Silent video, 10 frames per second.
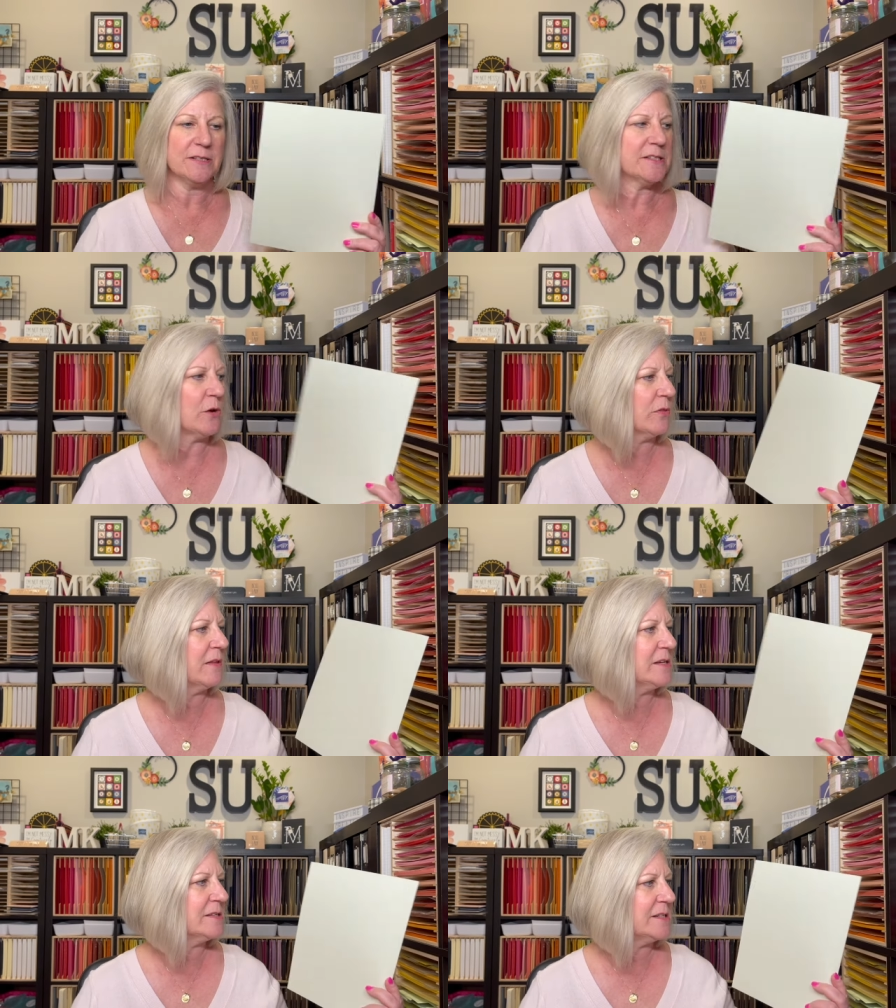So
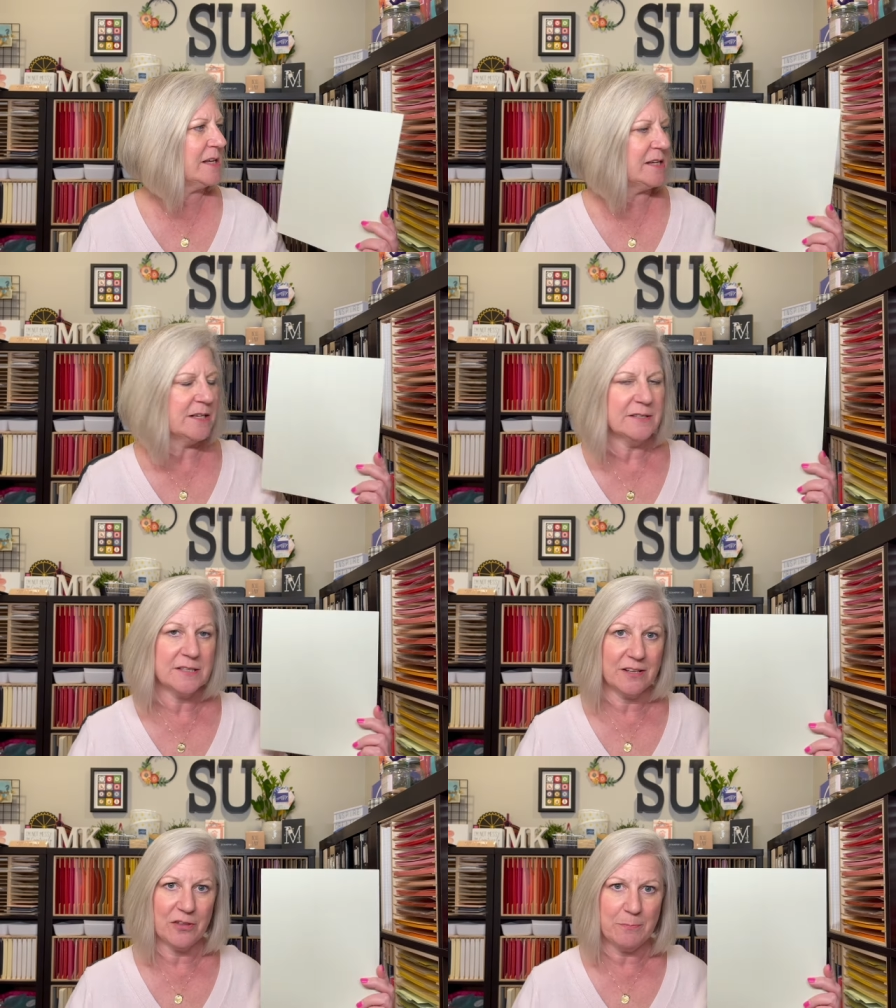this
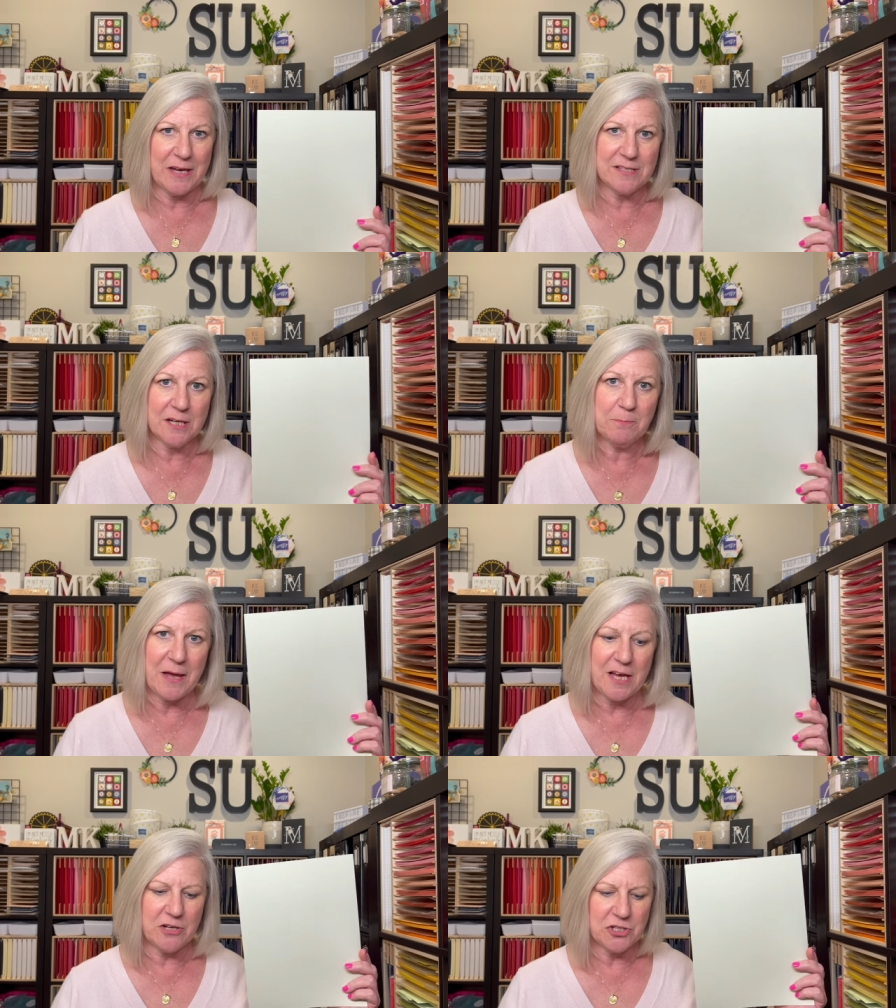is the Basic
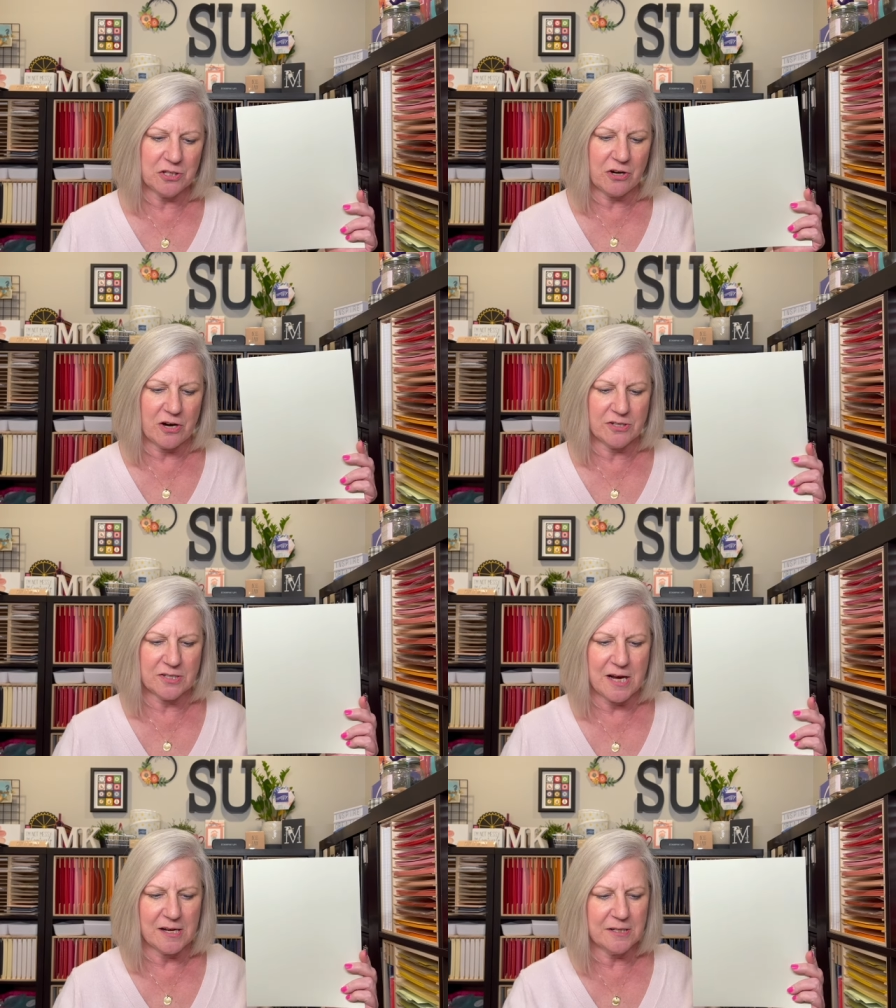Beige
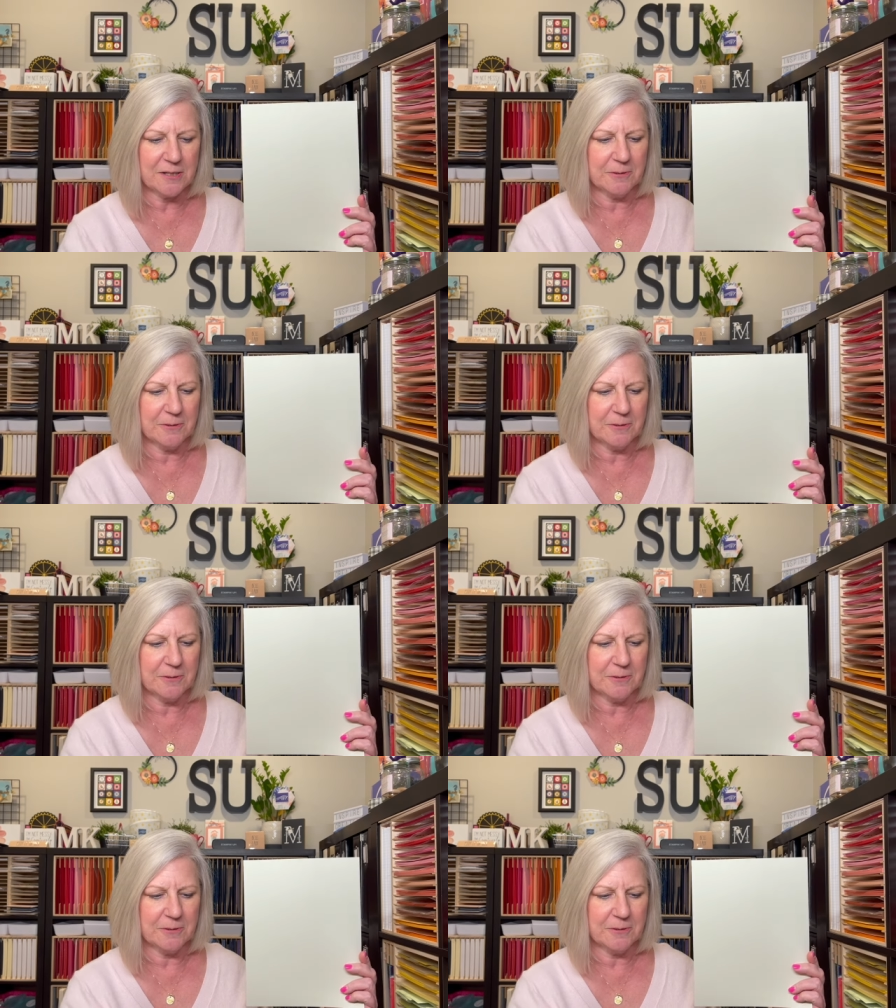cardstock.